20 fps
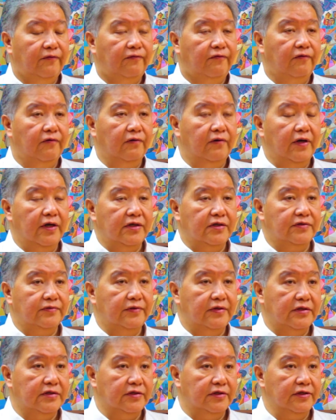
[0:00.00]
for rice
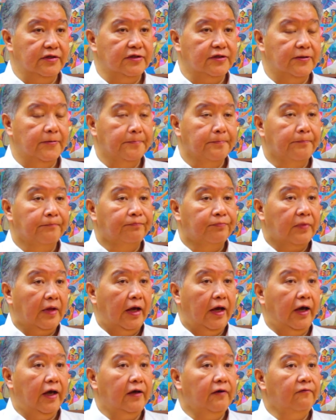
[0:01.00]
research
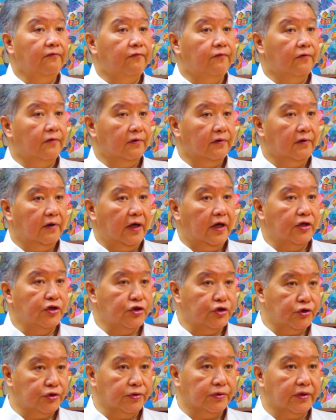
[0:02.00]
and for
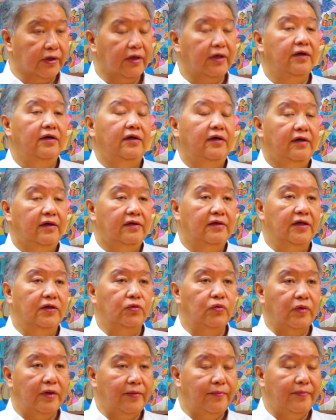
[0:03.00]
ensuring
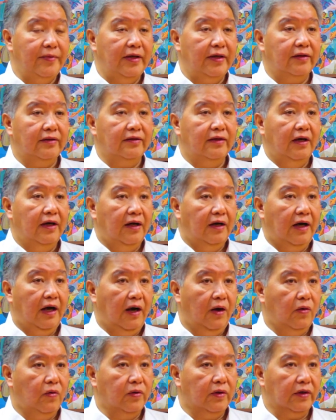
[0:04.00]
that we meet
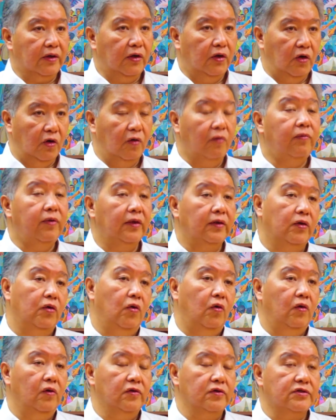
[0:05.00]
our global
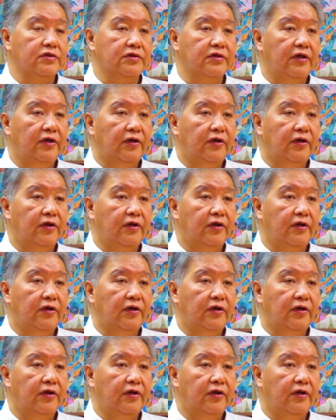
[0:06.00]
goals